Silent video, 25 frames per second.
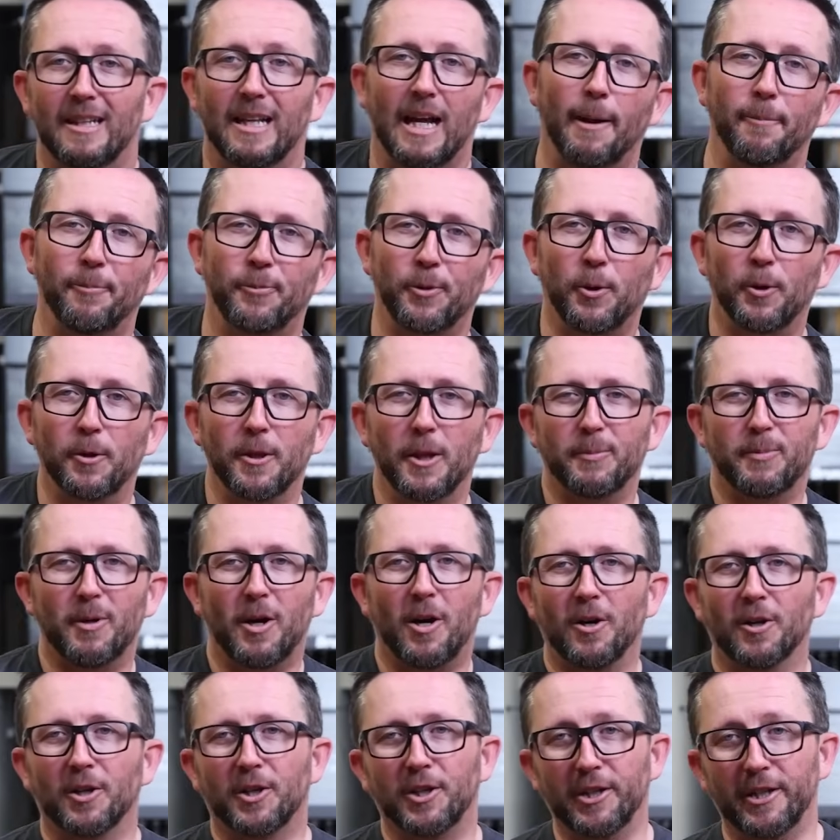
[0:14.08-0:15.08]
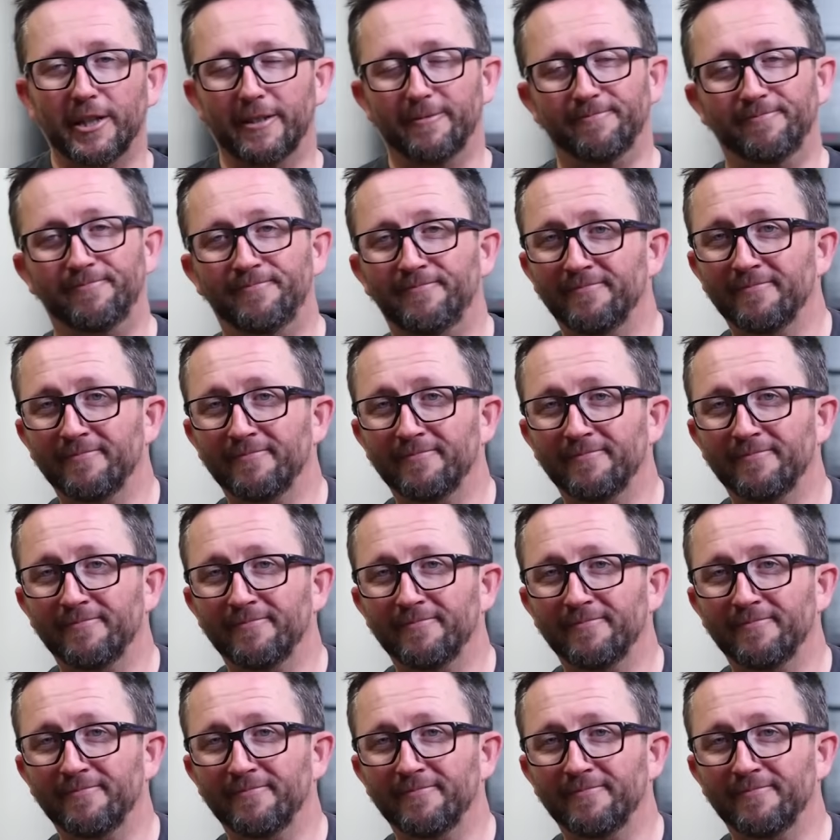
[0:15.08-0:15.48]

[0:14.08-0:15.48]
I'm throwing the ball good.